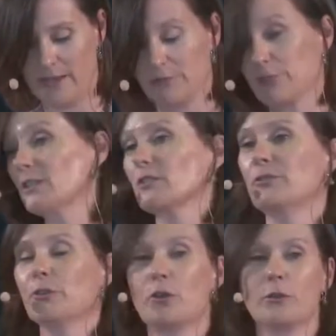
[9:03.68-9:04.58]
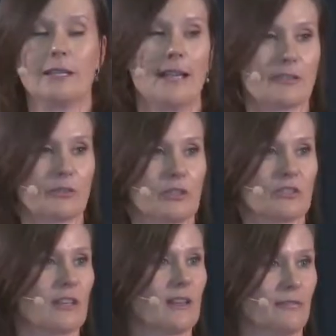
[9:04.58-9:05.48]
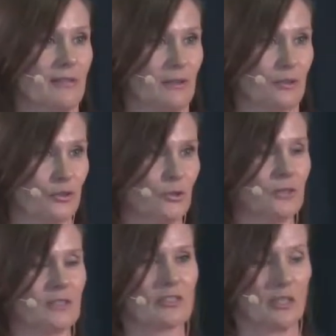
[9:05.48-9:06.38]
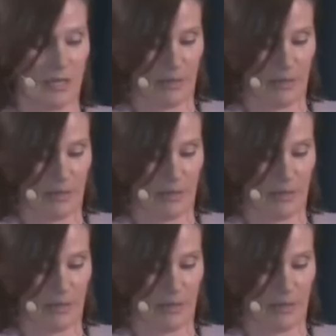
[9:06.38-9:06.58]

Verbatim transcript: in front of not only lecturers and fellow students,